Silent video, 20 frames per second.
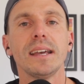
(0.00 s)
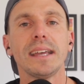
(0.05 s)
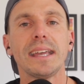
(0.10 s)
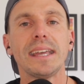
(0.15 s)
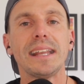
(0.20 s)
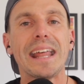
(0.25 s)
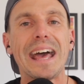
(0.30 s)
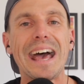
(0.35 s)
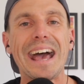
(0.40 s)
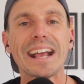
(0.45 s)

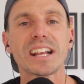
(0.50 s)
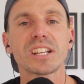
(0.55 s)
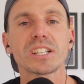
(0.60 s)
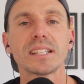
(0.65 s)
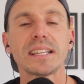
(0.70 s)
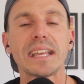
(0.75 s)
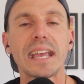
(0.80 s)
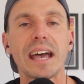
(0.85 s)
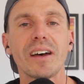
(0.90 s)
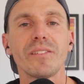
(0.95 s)
in
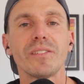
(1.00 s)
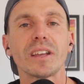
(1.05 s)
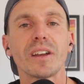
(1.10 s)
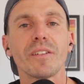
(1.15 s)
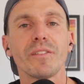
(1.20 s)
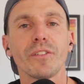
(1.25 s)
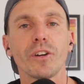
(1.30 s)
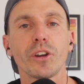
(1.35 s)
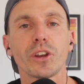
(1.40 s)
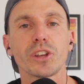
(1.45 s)
actually having a
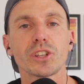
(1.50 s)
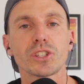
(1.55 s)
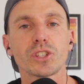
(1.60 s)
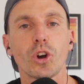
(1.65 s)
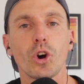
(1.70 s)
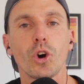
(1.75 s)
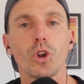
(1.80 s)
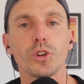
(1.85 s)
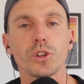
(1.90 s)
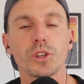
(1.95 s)
focus
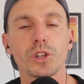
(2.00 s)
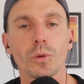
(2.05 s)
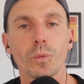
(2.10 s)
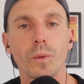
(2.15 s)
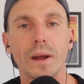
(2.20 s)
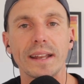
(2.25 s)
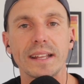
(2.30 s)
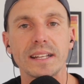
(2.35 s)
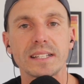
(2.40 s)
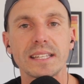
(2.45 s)
on your
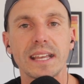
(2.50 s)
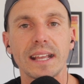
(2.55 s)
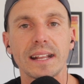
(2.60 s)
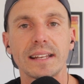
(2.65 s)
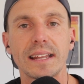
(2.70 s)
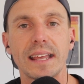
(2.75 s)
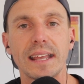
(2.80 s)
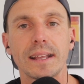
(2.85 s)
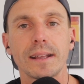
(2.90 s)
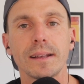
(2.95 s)
running
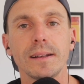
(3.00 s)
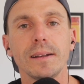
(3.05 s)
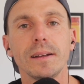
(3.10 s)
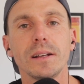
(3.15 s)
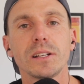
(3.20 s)
technique.